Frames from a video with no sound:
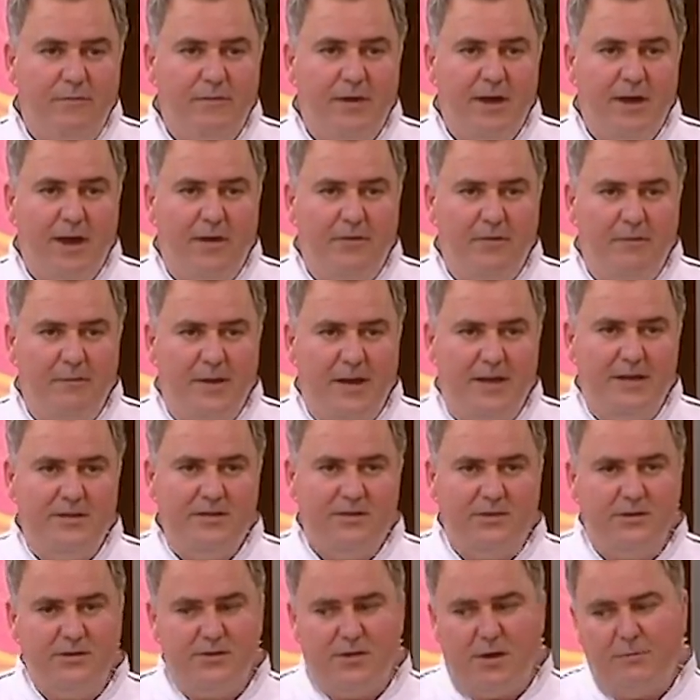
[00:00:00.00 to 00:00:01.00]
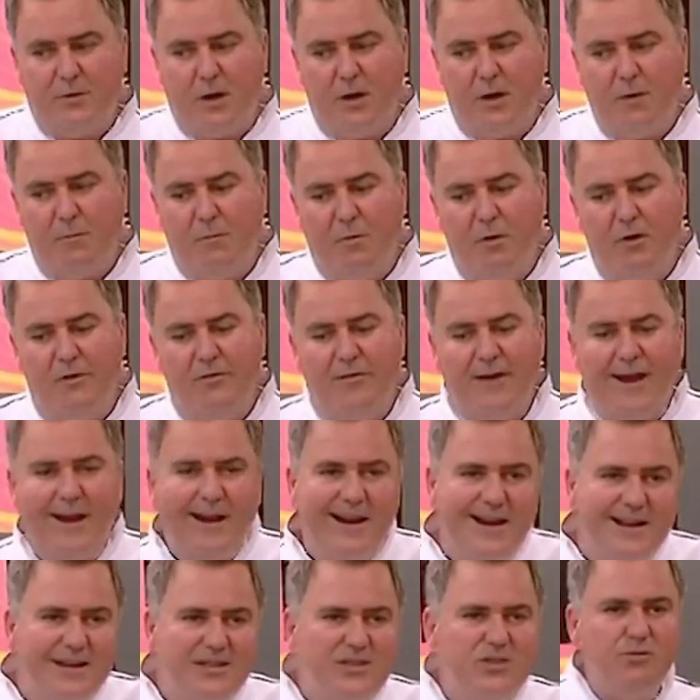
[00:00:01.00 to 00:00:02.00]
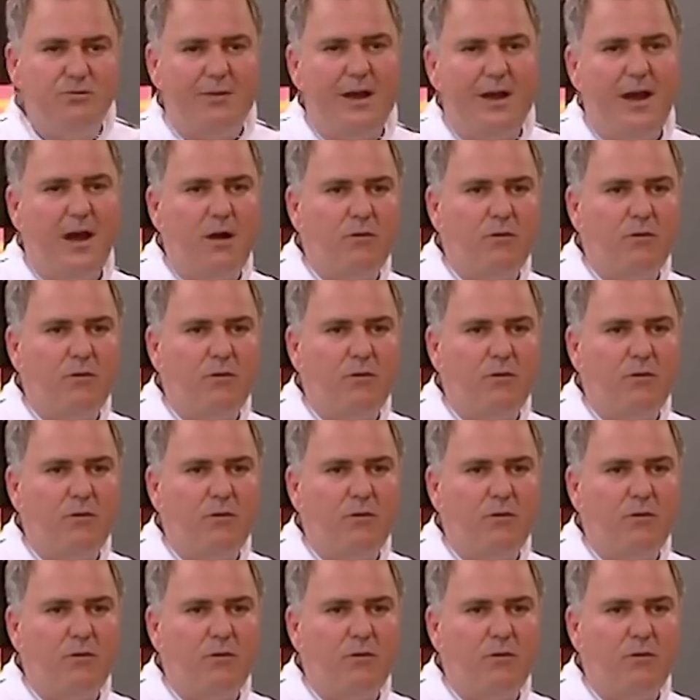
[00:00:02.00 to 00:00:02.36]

the other meats, because I'm going to put that into our